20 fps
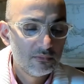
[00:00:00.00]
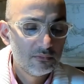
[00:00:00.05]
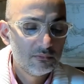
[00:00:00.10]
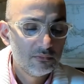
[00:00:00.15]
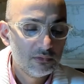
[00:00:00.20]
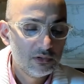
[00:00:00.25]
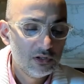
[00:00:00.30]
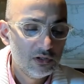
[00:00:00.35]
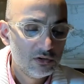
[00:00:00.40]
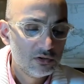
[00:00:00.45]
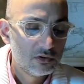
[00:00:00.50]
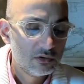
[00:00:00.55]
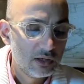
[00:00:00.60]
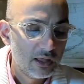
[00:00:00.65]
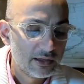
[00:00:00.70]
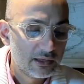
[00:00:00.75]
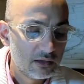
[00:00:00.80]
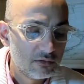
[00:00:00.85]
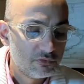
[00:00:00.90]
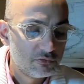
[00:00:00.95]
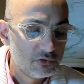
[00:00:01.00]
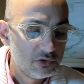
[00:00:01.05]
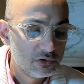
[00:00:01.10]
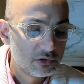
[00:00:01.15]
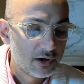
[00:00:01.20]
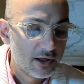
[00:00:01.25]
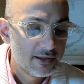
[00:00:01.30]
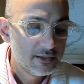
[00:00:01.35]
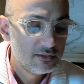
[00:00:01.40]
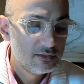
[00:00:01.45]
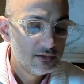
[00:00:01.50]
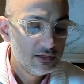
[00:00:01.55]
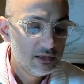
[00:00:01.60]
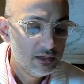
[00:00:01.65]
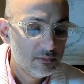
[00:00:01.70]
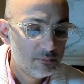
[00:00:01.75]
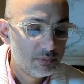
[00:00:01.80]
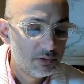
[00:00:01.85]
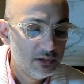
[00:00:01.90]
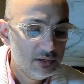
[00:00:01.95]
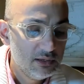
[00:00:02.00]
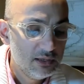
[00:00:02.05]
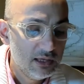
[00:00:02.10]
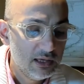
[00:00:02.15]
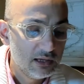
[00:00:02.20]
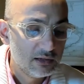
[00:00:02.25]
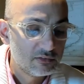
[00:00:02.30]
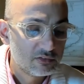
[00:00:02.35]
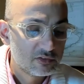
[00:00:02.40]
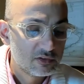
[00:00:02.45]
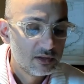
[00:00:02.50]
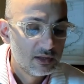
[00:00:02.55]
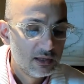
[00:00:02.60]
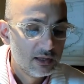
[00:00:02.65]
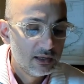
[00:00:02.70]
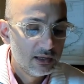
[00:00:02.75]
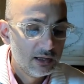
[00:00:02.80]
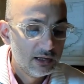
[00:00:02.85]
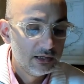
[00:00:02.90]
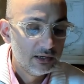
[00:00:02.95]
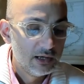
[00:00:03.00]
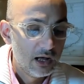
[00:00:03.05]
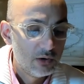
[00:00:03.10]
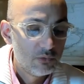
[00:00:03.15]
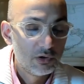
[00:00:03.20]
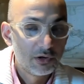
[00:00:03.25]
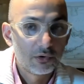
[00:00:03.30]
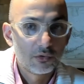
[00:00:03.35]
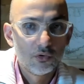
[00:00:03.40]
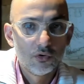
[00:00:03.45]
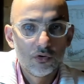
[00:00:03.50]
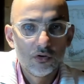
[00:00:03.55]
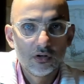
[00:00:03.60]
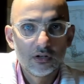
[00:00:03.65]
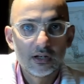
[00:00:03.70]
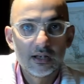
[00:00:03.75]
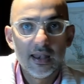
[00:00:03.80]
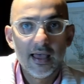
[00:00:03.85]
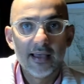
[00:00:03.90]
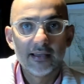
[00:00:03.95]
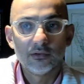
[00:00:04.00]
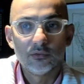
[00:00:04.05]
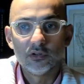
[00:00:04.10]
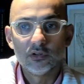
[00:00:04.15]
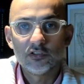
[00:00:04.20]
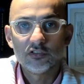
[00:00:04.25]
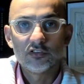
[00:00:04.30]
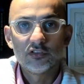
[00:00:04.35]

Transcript: Like if you write tpx in our old language,